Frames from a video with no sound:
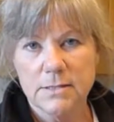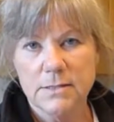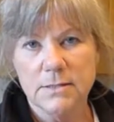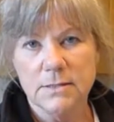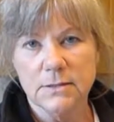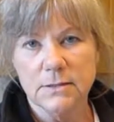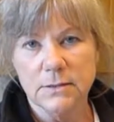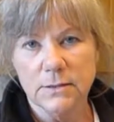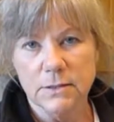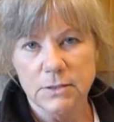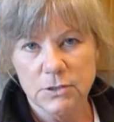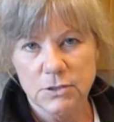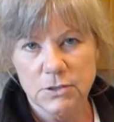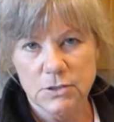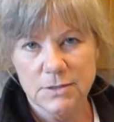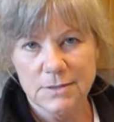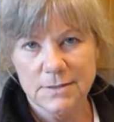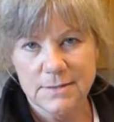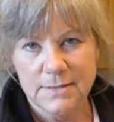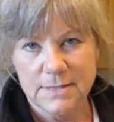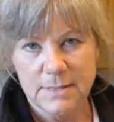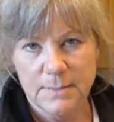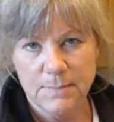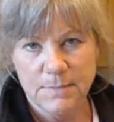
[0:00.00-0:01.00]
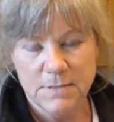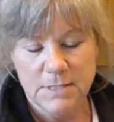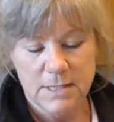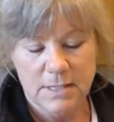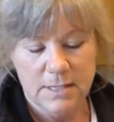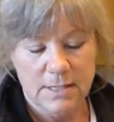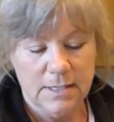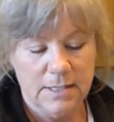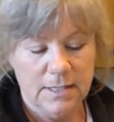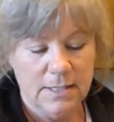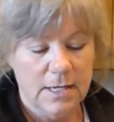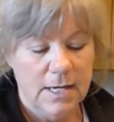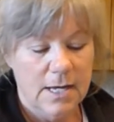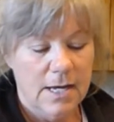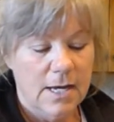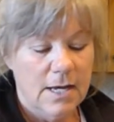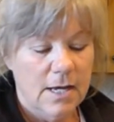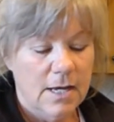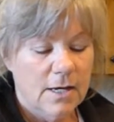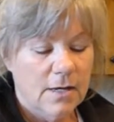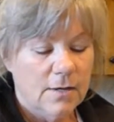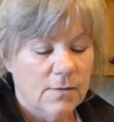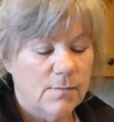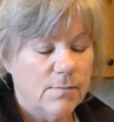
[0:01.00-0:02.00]
is delicious dipped in it.
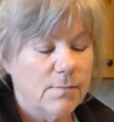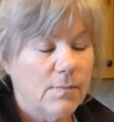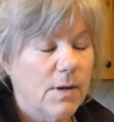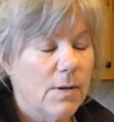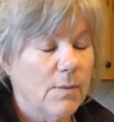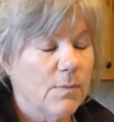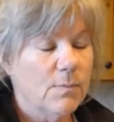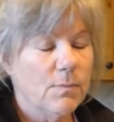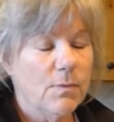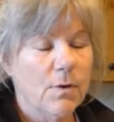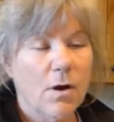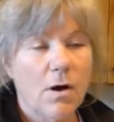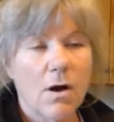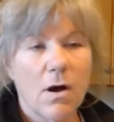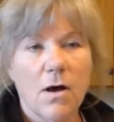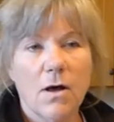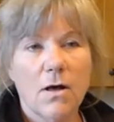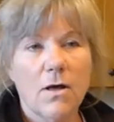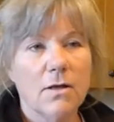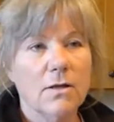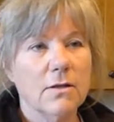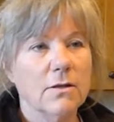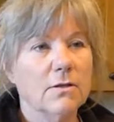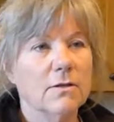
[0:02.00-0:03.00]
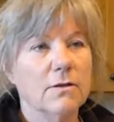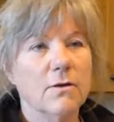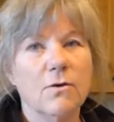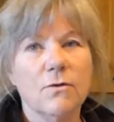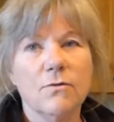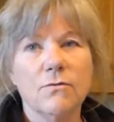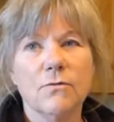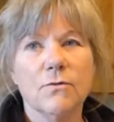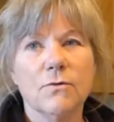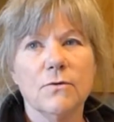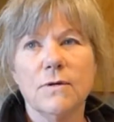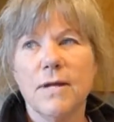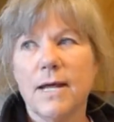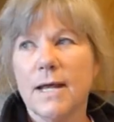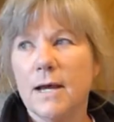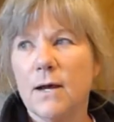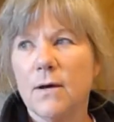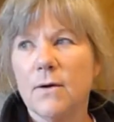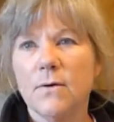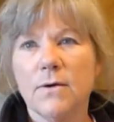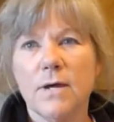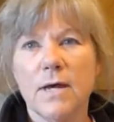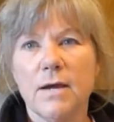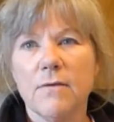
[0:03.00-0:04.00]
All over
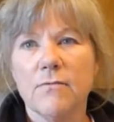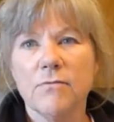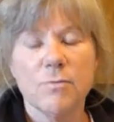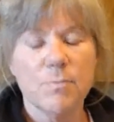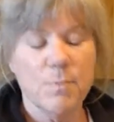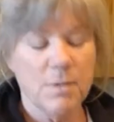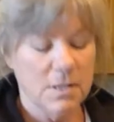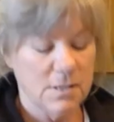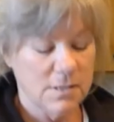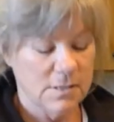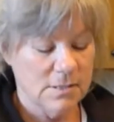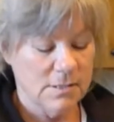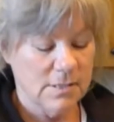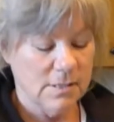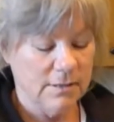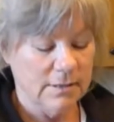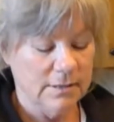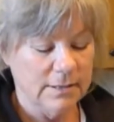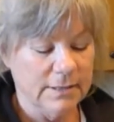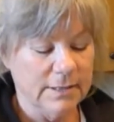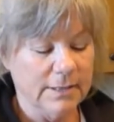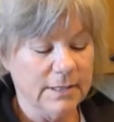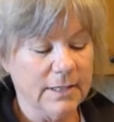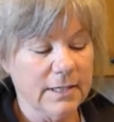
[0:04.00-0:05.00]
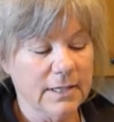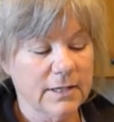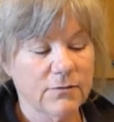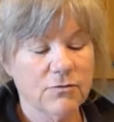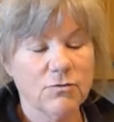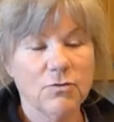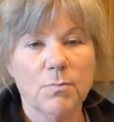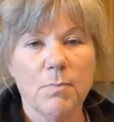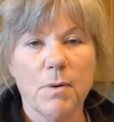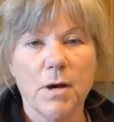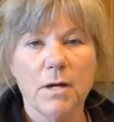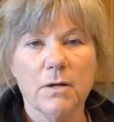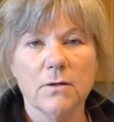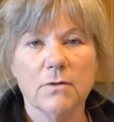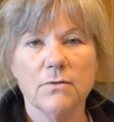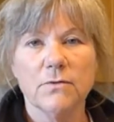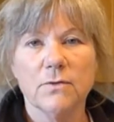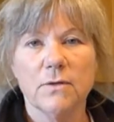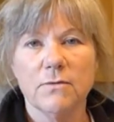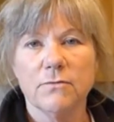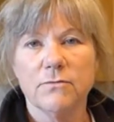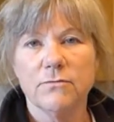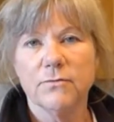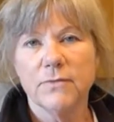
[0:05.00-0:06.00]
now, everybody is selling little gift
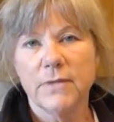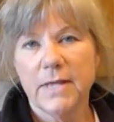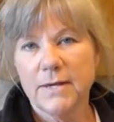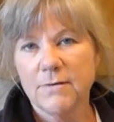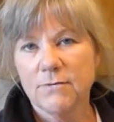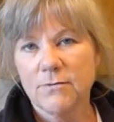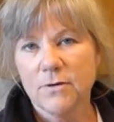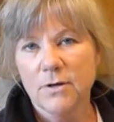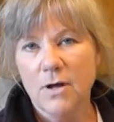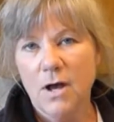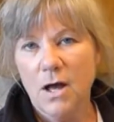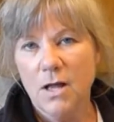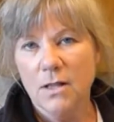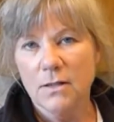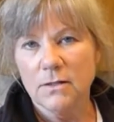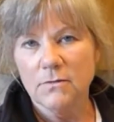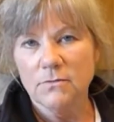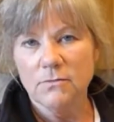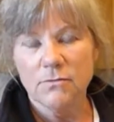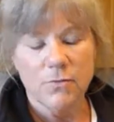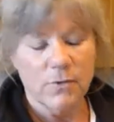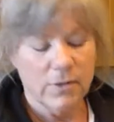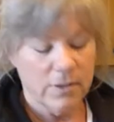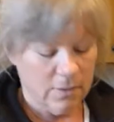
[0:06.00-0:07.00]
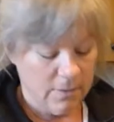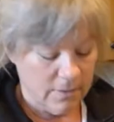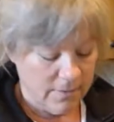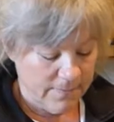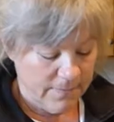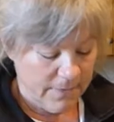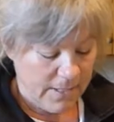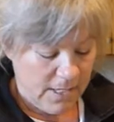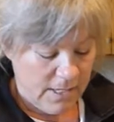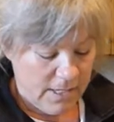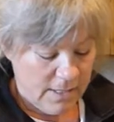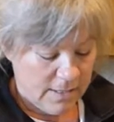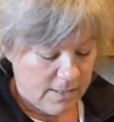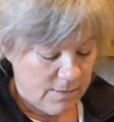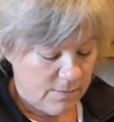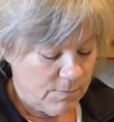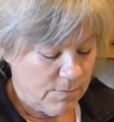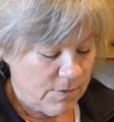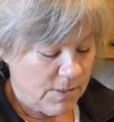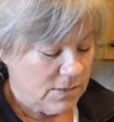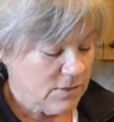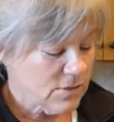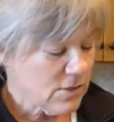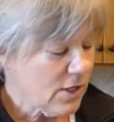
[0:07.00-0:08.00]
bottles of flavored olive oil. It
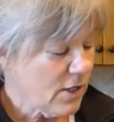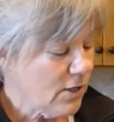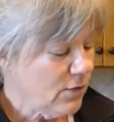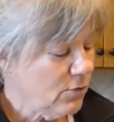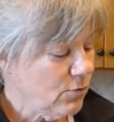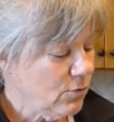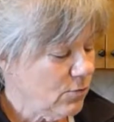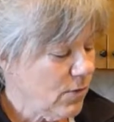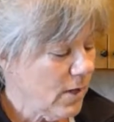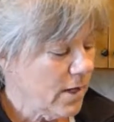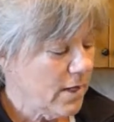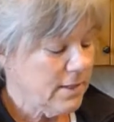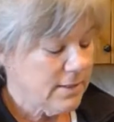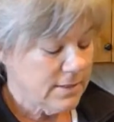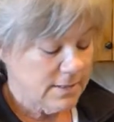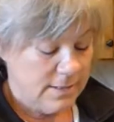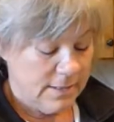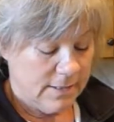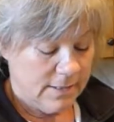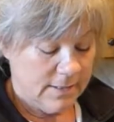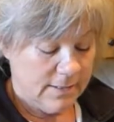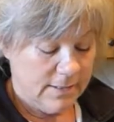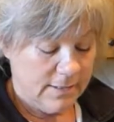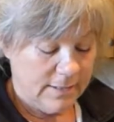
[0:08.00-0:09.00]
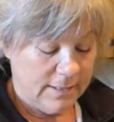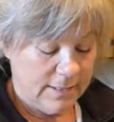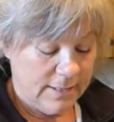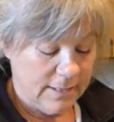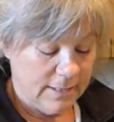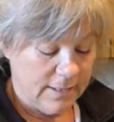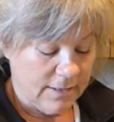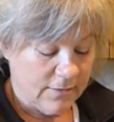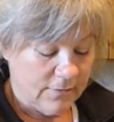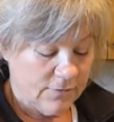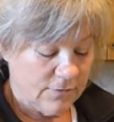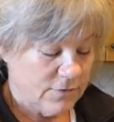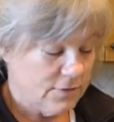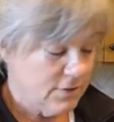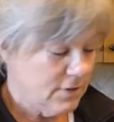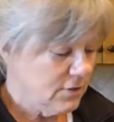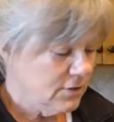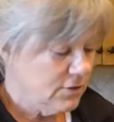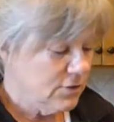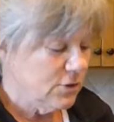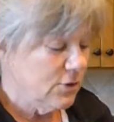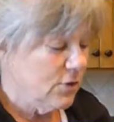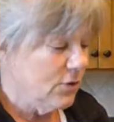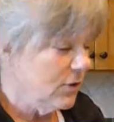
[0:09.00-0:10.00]
makes a great gift
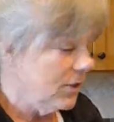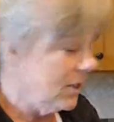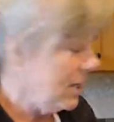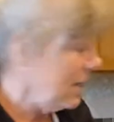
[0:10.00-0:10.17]
to go